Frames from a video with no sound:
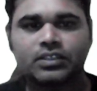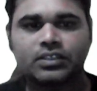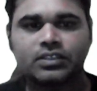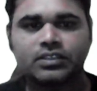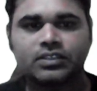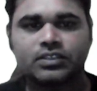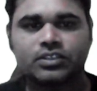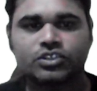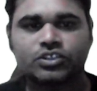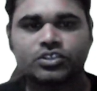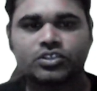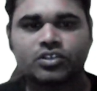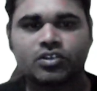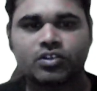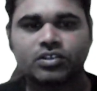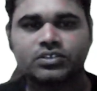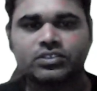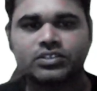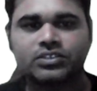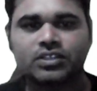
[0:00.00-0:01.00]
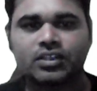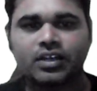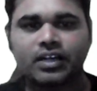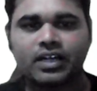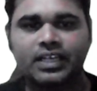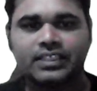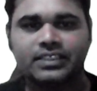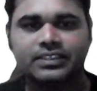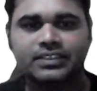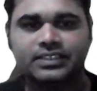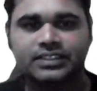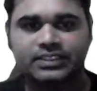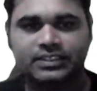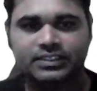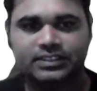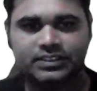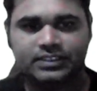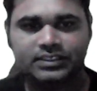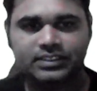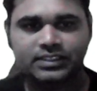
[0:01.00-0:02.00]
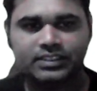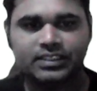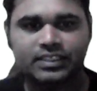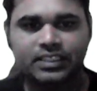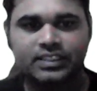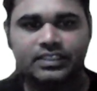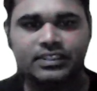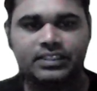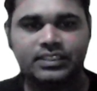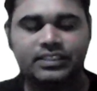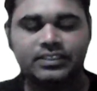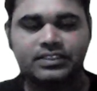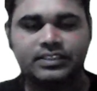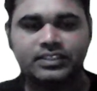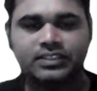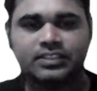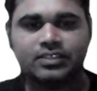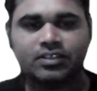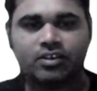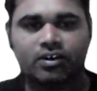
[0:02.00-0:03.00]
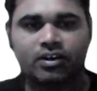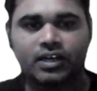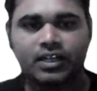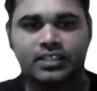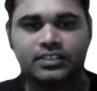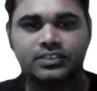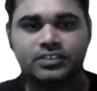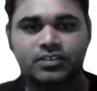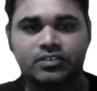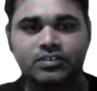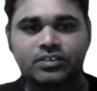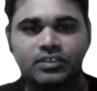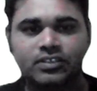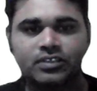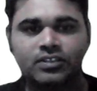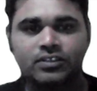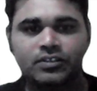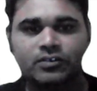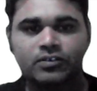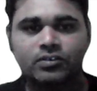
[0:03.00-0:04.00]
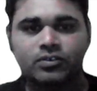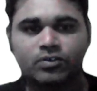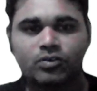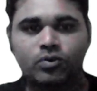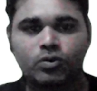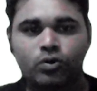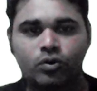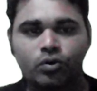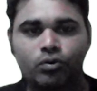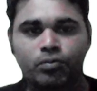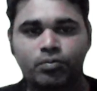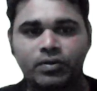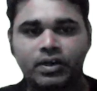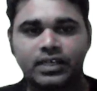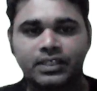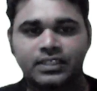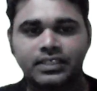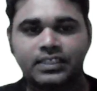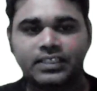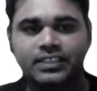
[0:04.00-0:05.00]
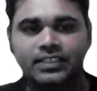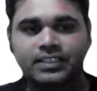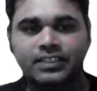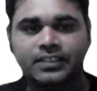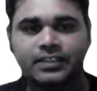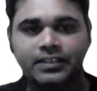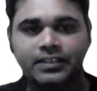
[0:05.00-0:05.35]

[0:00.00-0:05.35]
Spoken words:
the structure like this, and this is called as the chromatin.